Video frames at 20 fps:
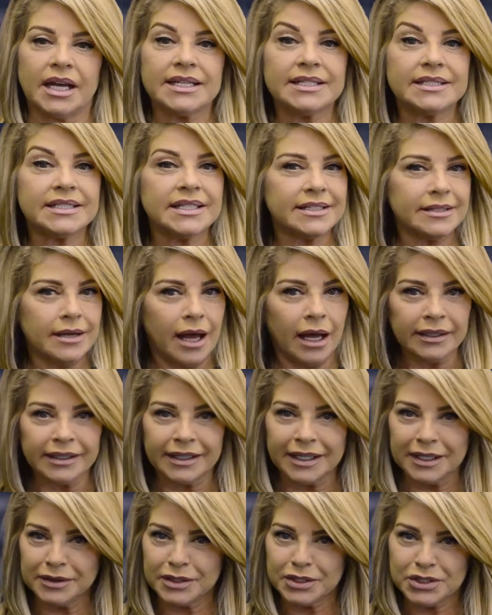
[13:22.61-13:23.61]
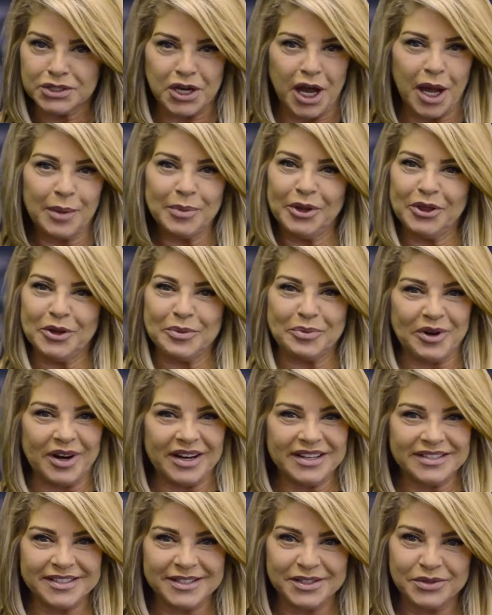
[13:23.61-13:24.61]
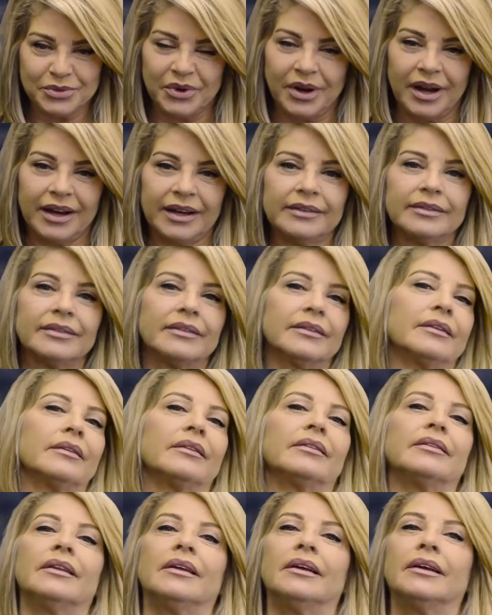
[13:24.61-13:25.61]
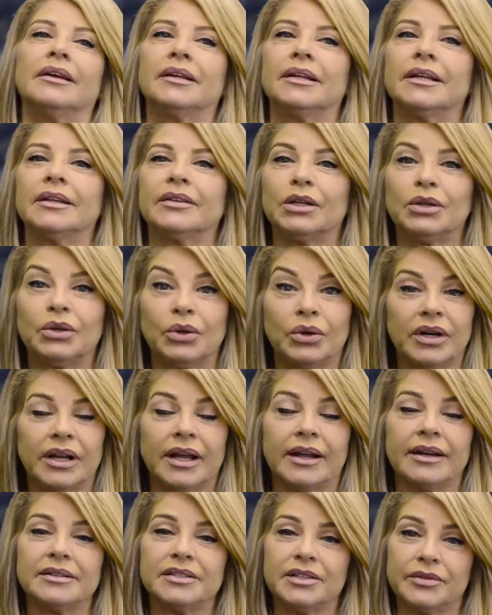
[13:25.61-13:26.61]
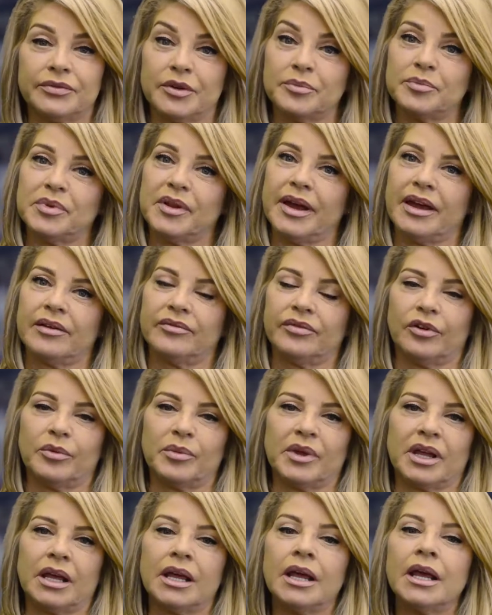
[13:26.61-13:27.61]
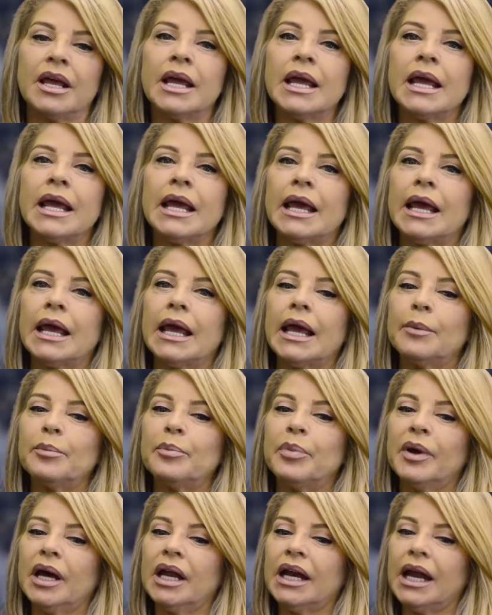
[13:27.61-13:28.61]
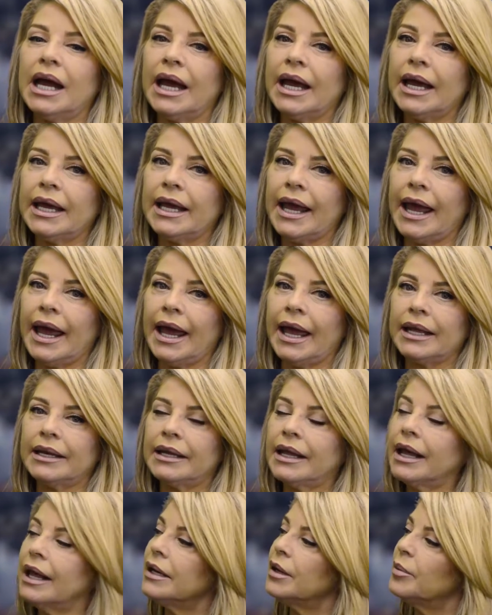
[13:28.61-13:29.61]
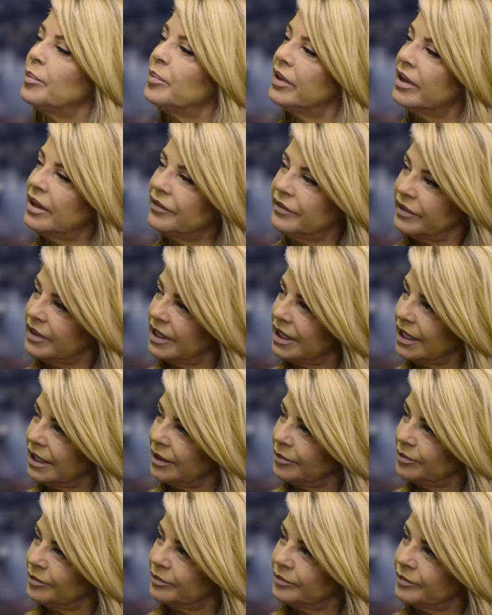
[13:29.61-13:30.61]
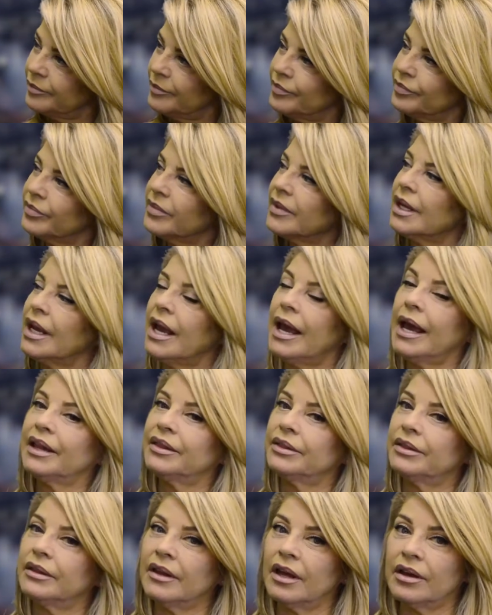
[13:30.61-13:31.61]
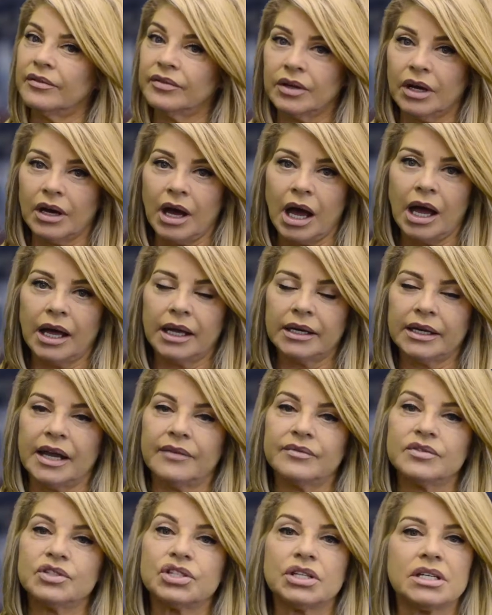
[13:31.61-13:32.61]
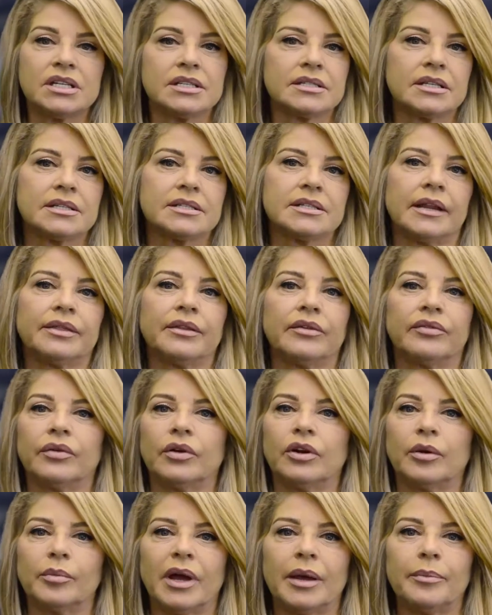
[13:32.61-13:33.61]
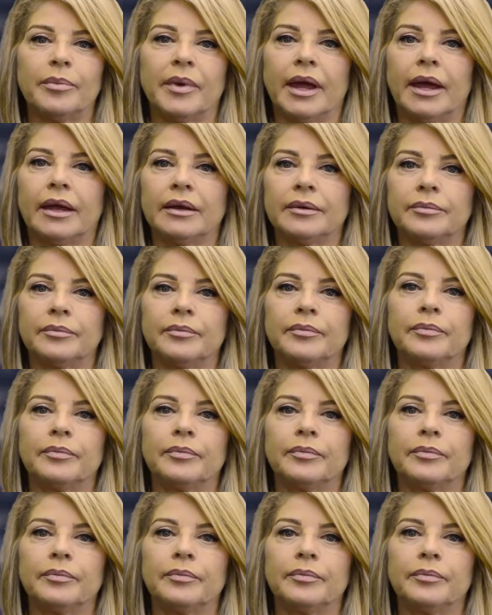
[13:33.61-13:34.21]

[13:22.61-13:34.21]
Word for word: I did not get the job on The Price is Right. The Lord had a different plan for me. But I had an epiphany of God, of Jesus, at the foot of my bed.